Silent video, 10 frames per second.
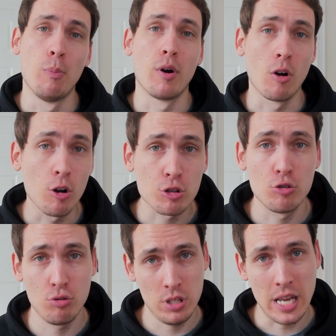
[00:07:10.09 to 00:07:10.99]
but also
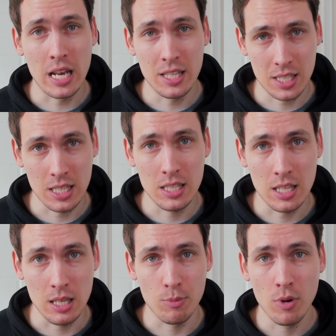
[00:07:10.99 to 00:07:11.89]
to the LEC
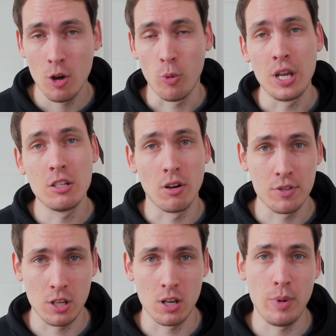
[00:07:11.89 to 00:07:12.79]
team, where he's
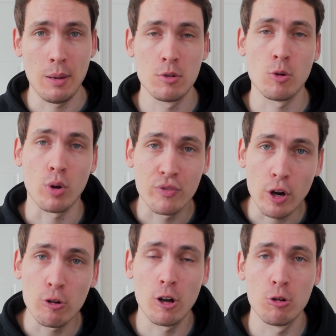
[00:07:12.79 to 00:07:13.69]
obviously going to be able to work
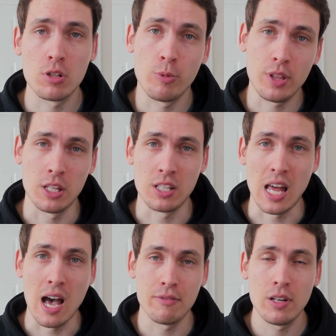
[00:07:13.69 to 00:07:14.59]
very closely with the
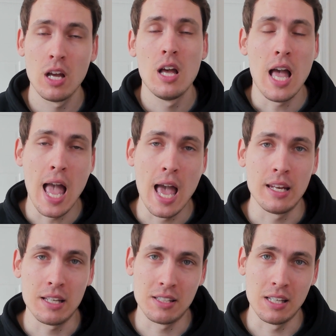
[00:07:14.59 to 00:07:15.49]
staff
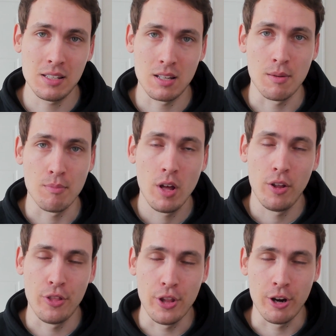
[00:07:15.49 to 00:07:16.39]
and assist them
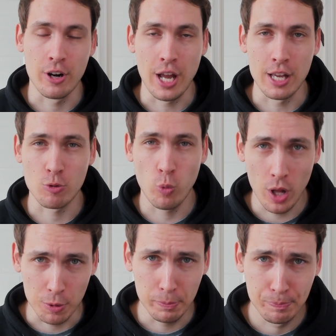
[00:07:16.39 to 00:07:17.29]
there as
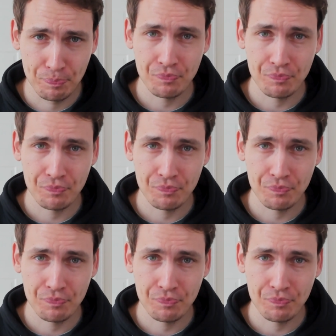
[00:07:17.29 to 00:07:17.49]
well.